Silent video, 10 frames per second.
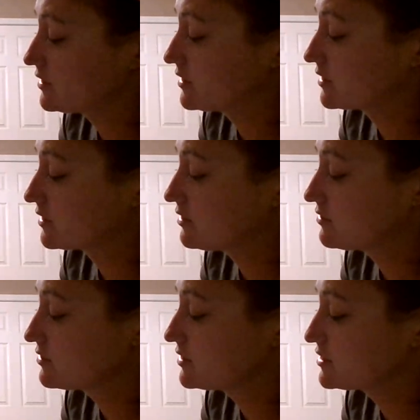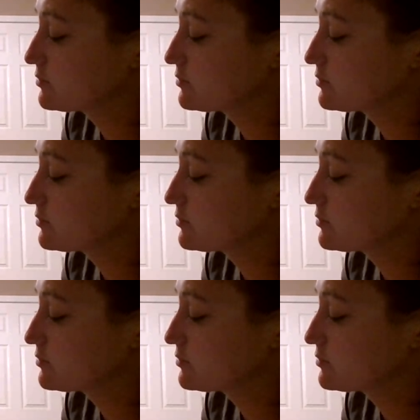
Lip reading: and color in his